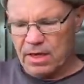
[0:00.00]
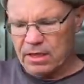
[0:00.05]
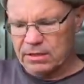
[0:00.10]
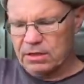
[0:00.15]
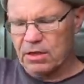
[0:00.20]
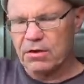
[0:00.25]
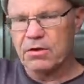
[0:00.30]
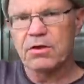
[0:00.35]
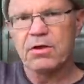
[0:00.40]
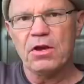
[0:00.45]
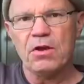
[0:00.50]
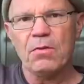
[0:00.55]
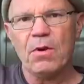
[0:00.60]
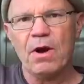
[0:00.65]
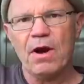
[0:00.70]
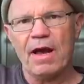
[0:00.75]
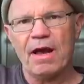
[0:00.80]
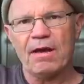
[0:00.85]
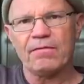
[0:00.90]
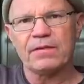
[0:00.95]
So you
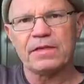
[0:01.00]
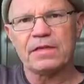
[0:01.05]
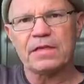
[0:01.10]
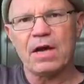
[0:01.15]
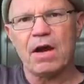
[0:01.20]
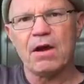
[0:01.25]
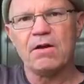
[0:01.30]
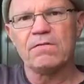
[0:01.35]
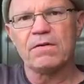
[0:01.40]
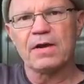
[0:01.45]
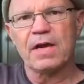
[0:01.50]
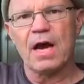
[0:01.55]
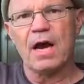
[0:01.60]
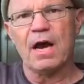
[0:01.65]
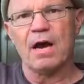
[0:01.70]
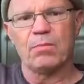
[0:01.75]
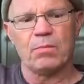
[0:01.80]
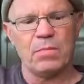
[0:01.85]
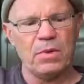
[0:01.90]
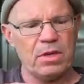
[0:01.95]
are having to
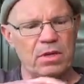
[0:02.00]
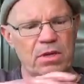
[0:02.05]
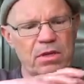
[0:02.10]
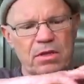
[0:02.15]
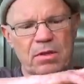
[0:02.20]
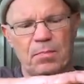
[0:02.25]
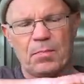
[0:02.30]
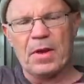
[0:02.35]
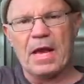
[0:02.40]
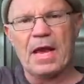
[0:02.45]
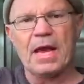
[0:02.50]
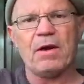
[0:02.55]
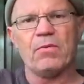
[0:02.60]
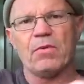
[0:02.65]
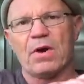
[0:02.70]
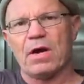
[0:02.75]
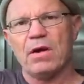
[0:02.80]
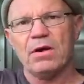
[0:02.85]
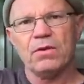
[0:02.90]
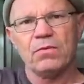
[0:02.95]
overcome the
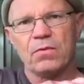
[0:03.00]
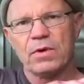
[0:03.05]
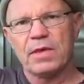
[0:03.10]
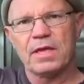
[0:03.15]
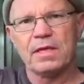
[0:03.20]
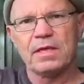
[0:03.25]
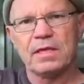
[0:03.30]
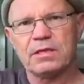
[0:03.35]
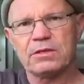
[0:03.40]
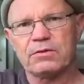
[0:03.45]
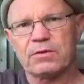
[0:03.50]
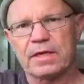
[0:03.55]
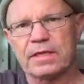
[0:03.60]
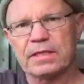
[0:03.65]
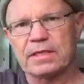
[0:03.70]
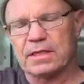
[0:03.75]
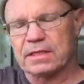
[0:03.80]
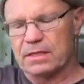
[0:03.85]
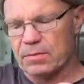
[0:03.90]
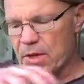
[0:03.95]
power within this trigger
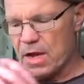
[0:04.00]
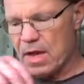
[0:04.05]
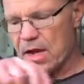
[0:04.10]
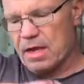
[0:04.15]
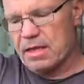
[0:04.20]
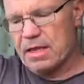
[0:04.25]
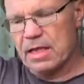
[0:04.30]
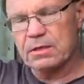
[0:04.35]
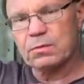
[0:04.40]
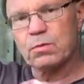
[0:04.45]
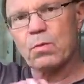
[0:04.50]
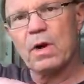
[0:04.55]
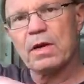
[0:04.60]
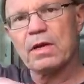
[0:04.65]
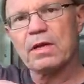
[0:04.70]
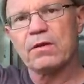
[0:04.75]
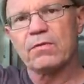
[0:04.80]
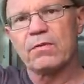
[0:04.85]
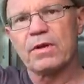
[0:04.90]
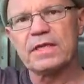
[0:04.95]
system. And that's
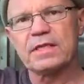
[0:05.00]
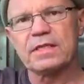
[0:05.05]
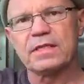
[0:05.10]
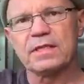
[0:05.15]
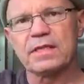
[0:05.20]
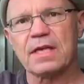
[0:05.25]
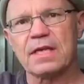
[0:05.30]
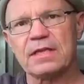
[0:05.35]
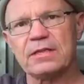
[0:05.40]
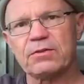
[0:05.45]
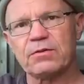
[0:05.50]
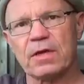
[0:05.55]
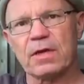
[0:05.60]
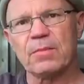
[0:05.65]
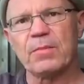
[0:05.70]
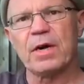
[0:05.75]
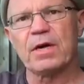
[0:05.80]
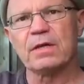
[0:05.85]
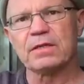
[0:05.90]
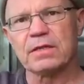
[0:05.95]
one of the reasons that these
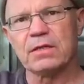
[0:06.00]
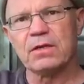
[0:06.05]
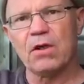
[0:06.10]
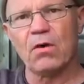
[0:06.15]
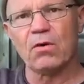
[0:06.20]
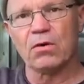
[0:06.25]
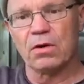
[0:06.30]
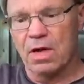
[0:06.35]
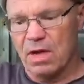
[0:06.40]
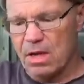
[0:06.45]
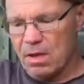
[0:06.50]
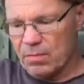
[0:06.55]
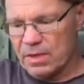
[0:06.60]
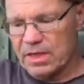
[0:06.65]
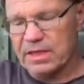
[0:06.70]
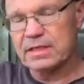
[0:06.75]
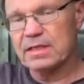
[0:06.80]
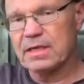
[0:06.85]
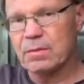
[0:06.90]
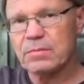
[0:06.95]
trigger bars are long,
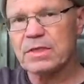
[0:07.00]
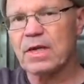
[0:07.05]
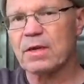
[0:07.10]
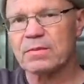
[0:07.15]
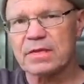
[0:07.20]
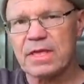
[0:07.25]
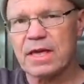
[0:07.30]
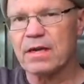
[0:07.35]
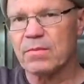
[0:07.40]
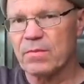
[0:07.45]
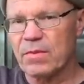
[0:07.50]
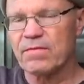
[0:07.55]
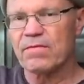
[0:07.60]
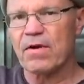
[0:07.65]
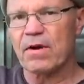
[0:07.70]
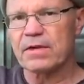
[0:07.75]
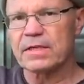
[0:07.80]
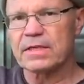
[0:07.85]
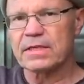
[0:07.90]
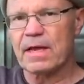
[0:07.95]
because sometimes they can be
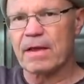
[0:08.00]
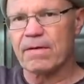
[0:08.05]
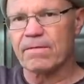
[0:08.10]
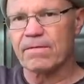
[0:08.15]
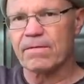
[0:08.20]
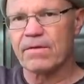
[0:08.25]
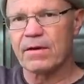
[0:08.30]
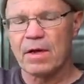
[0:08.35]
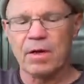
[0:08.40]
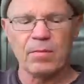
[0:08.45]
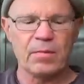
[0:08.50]
very stiff.